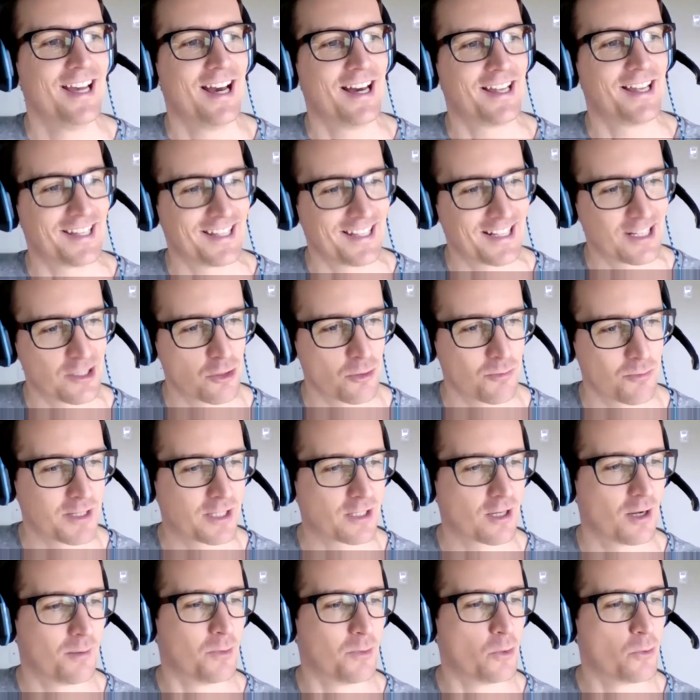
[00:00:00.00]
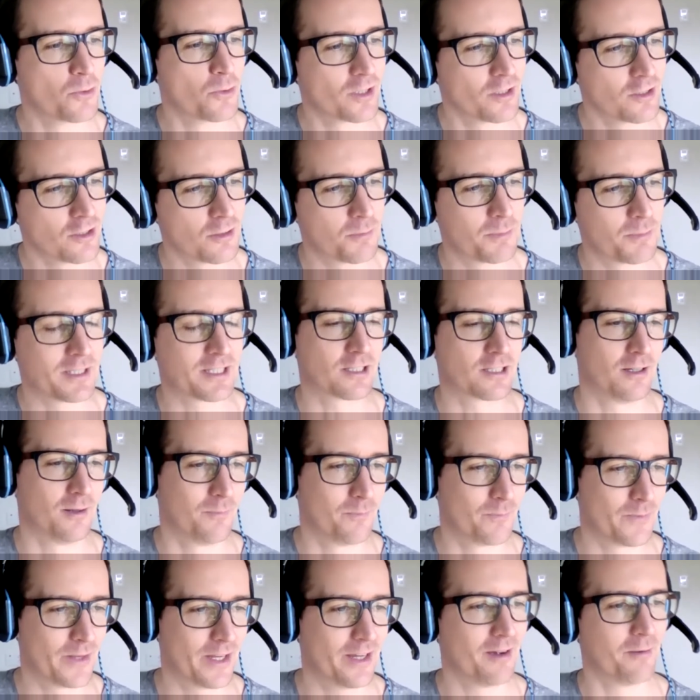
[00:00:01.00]
And then as you become older, you
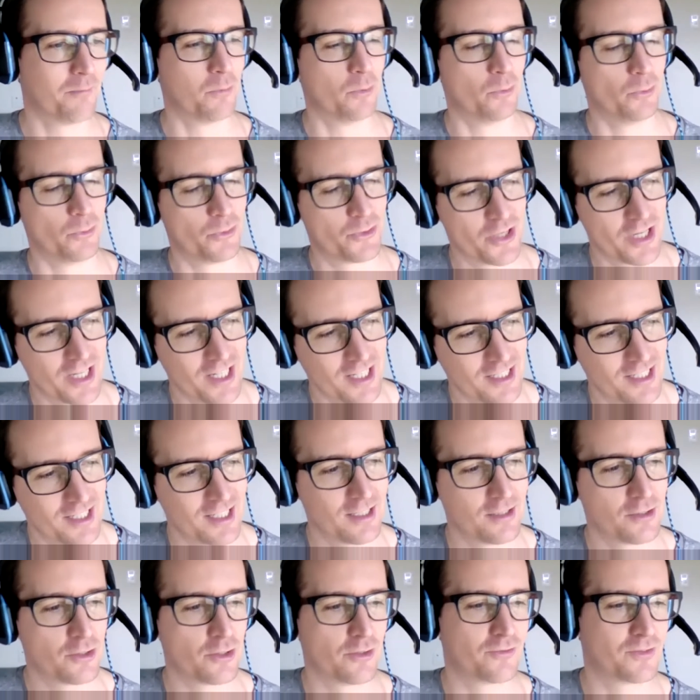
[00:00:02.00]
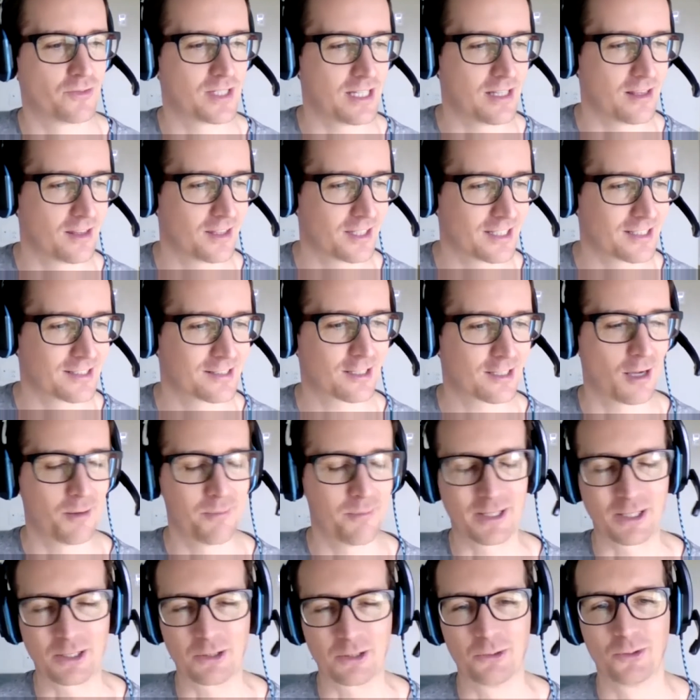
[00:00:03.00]
become, more jaded. You've seen things
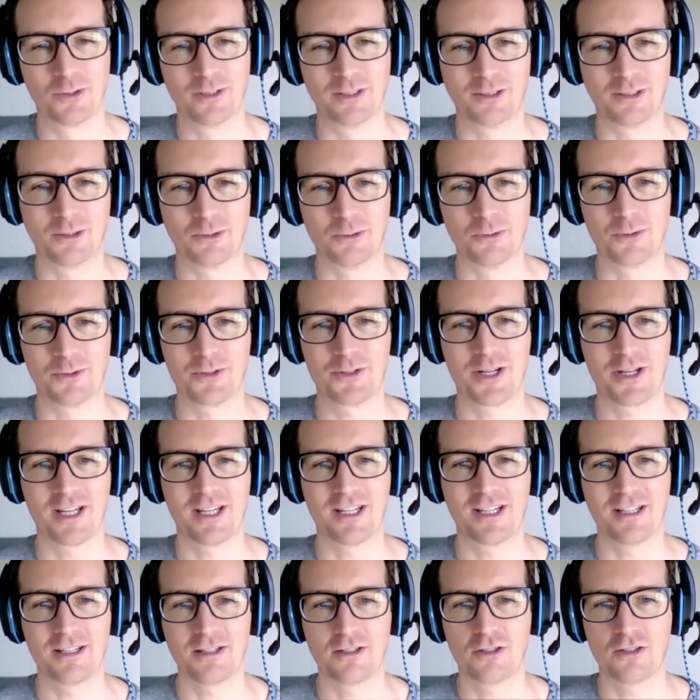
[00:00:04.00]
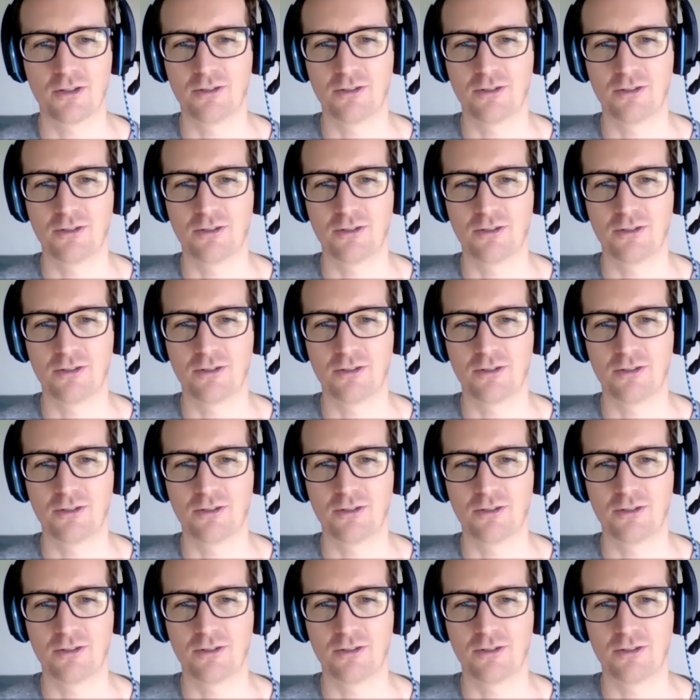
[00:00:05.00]
come and go that don't change.